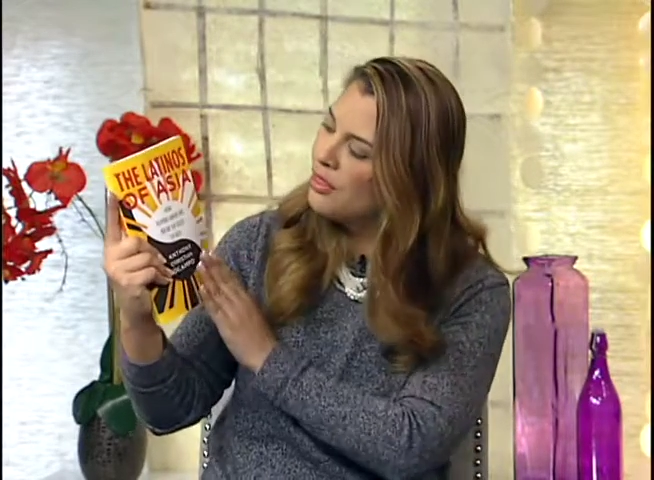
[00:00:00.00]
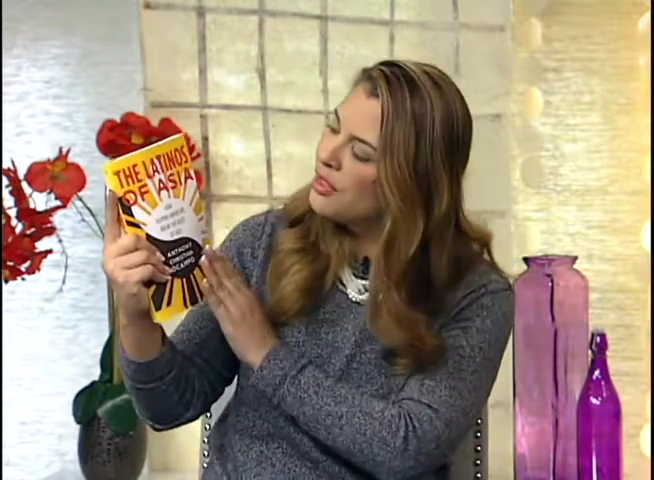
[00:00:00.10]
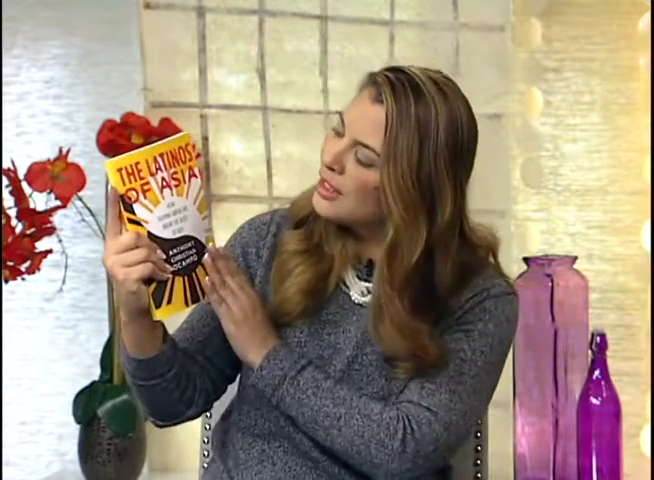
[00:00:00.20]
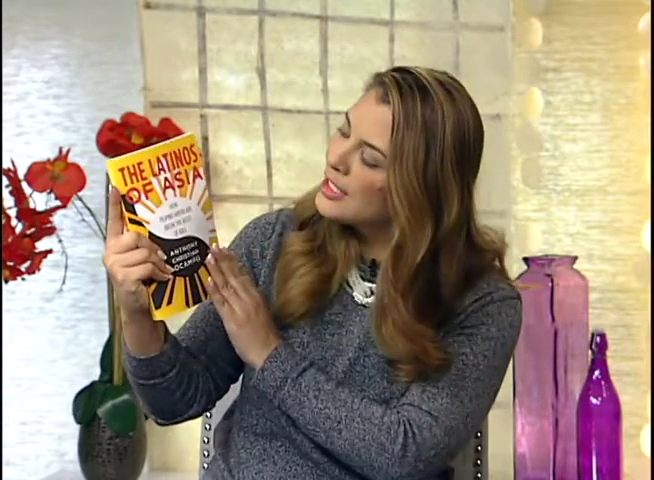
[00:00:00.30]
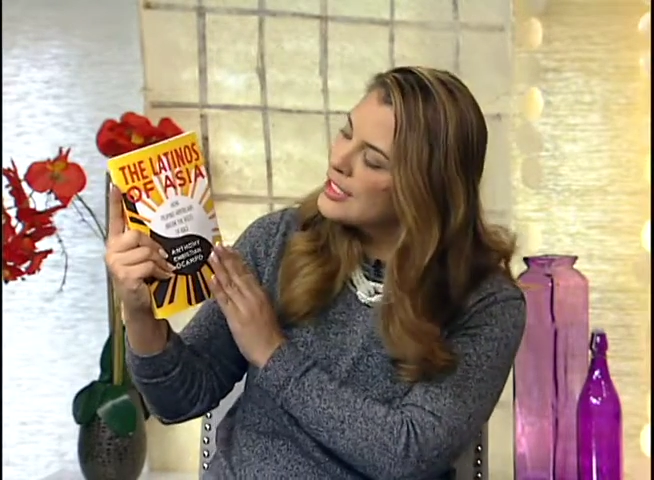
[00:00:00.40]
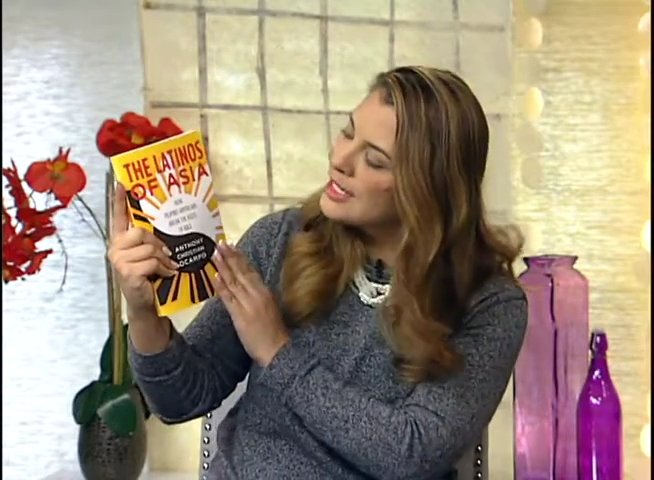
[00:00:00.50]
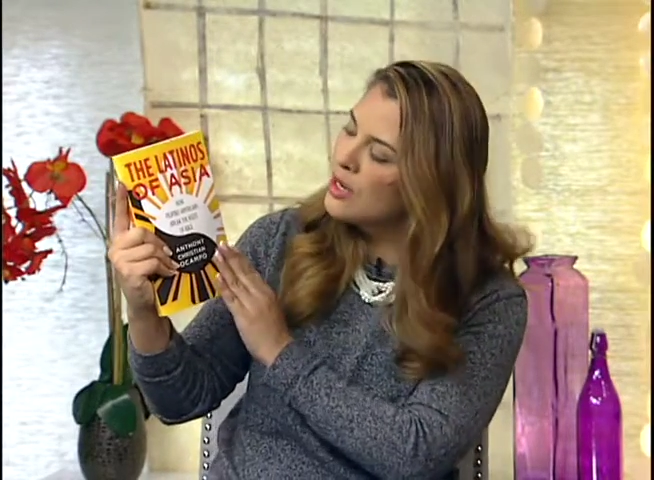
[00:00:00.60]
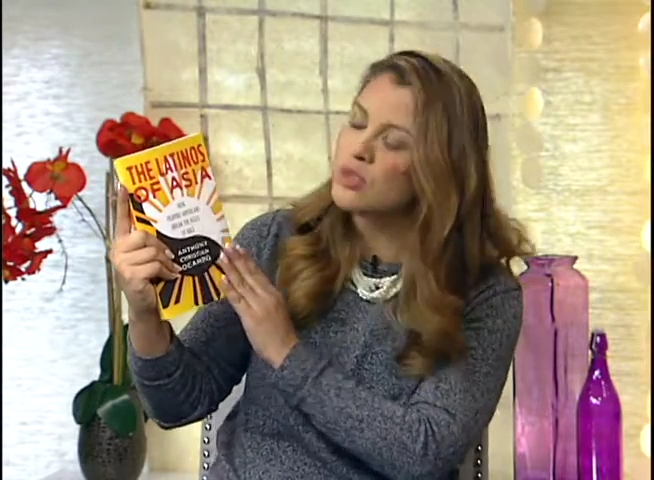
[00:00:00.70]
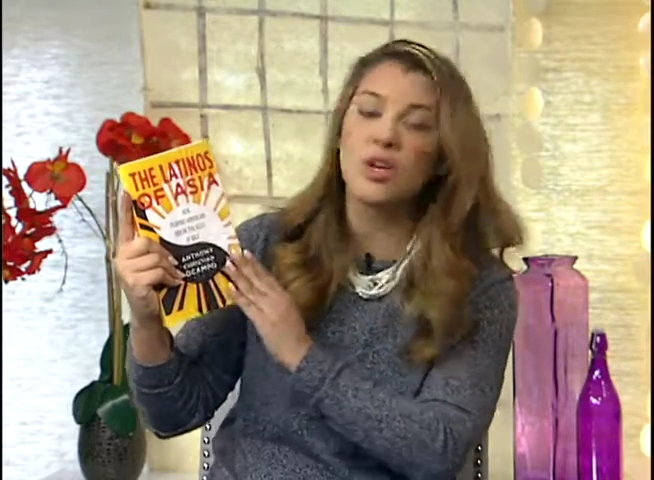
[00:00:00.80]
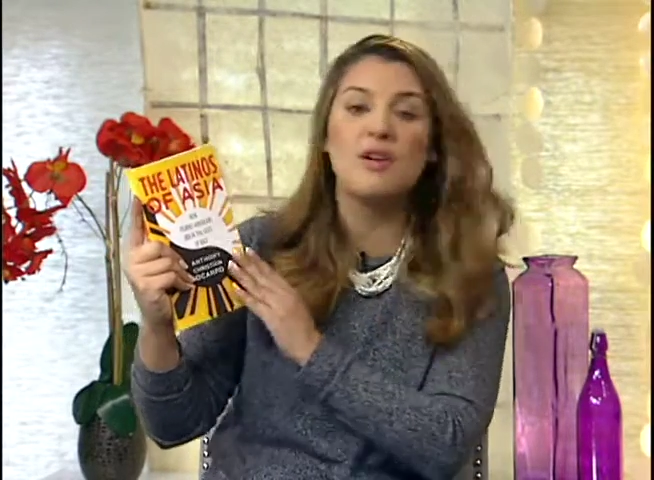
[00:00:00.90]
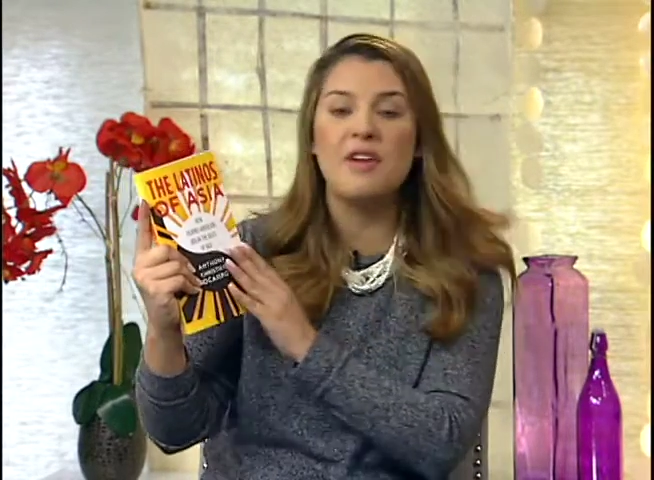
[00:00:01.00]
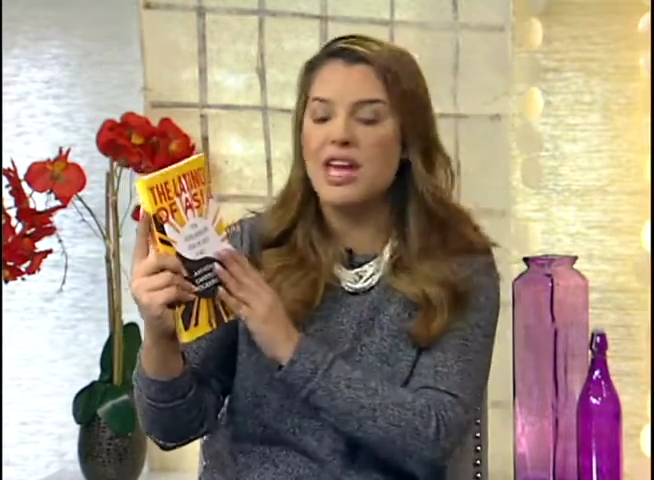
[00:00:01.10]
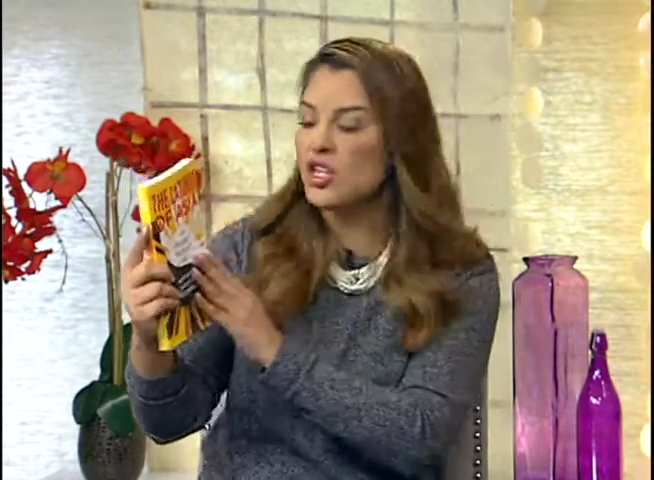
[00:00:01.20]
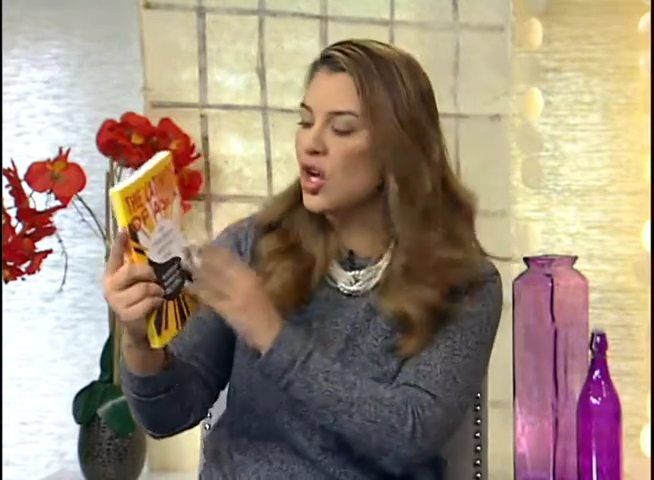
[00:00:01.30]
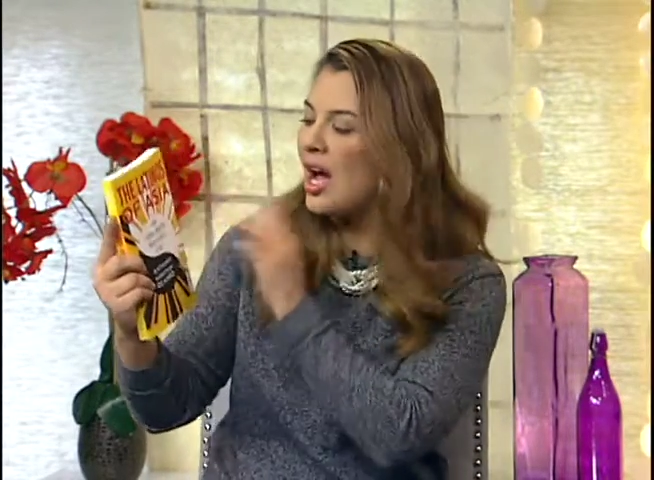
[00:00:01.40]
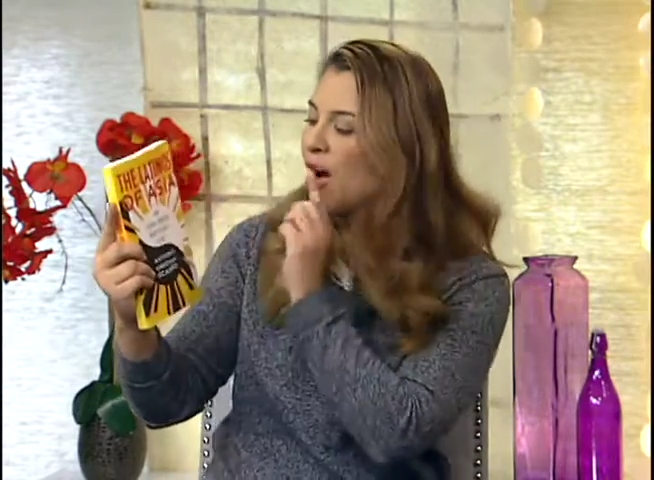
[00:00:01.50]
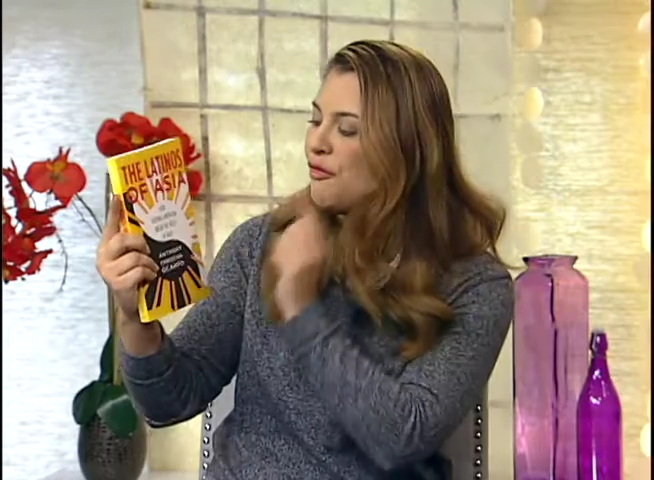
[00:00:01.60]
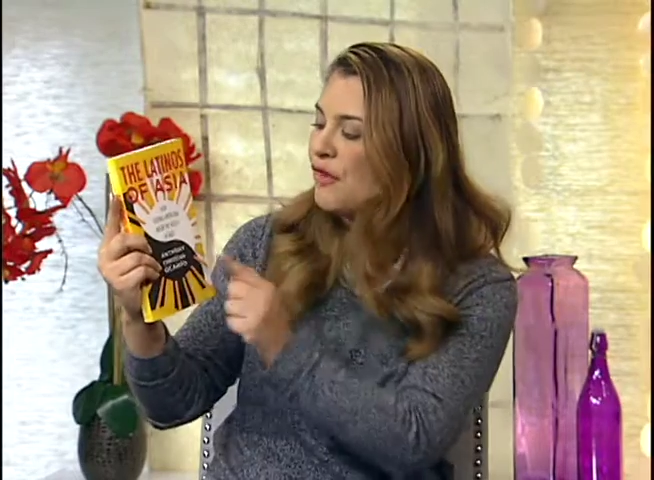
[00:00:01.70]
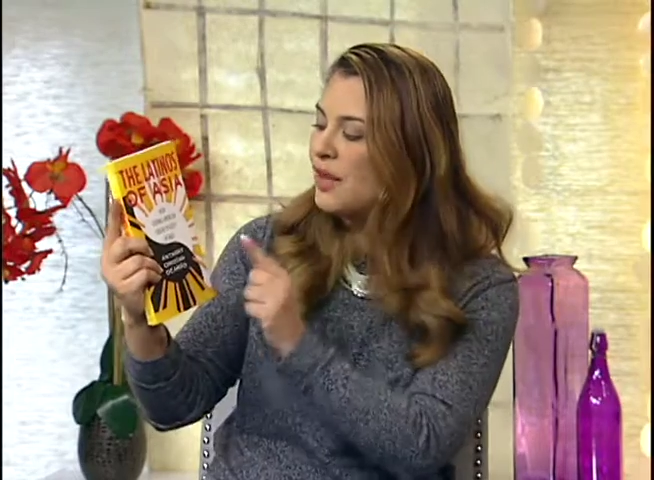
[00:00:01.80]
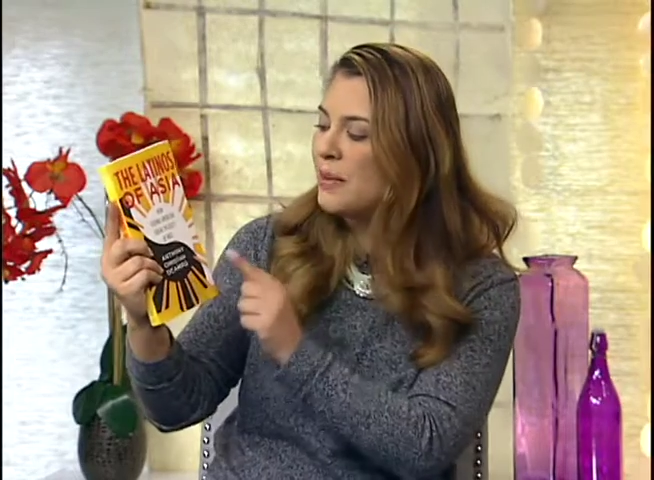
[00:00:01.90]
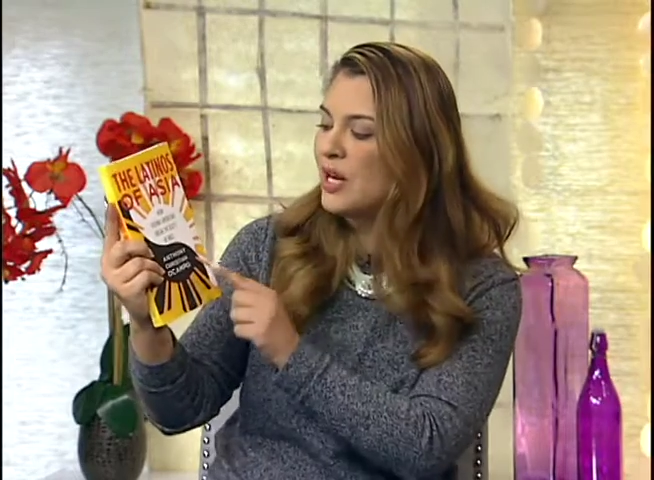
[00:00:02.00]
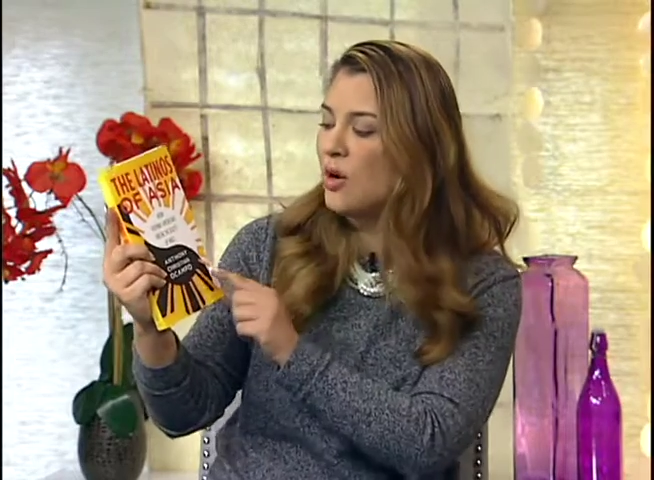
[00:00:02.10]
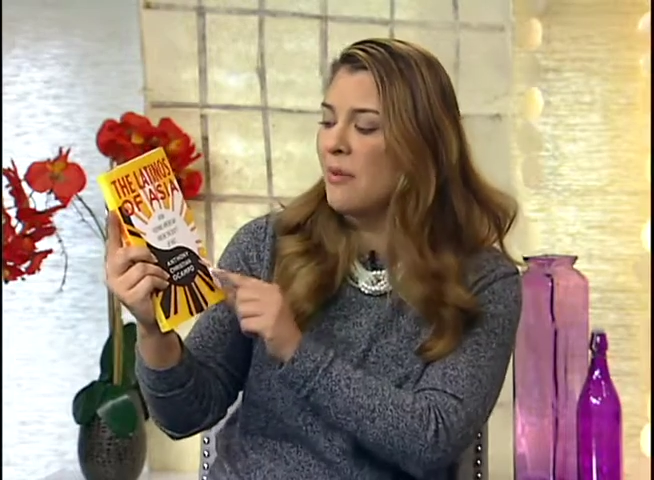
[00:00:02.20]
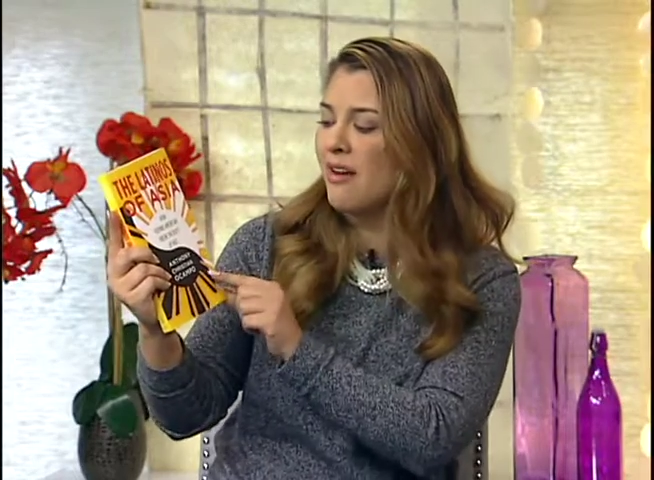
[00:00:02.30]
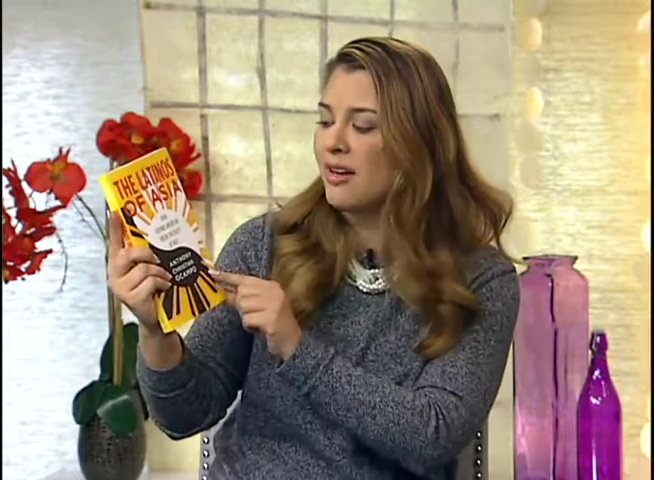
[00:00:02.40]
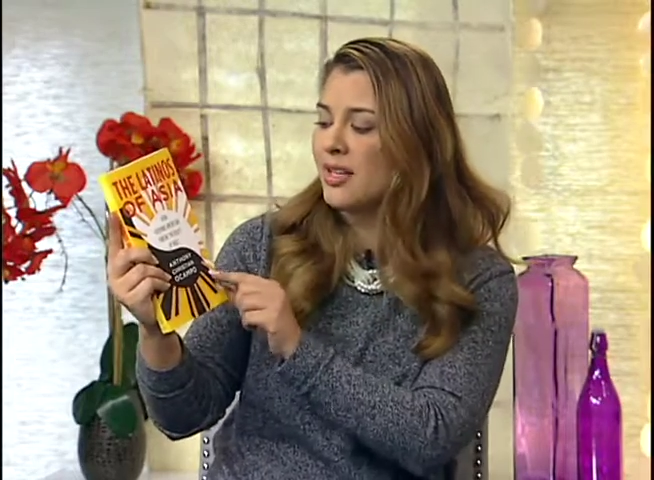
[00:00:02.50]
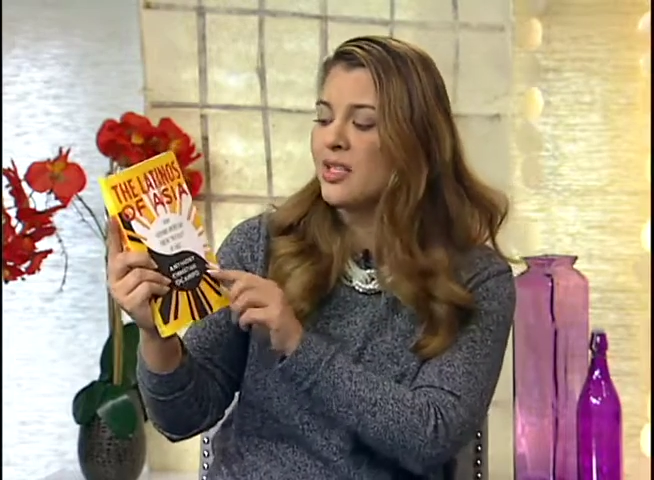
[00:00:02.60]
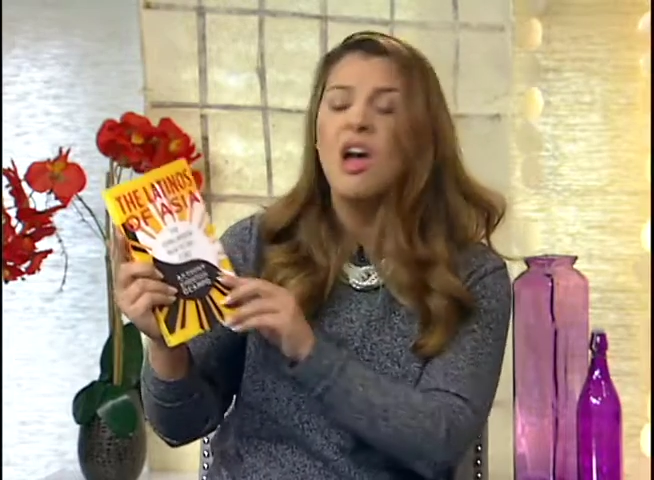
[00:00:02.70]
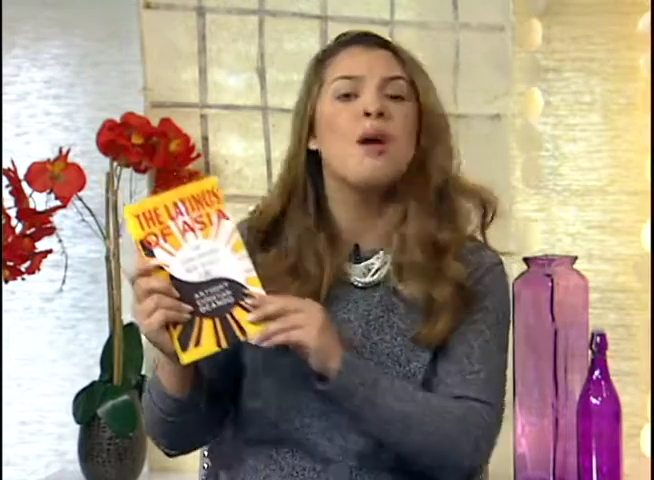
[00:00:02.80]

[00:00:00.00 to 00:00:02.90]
the Latinos of Asia, how Filipino Americans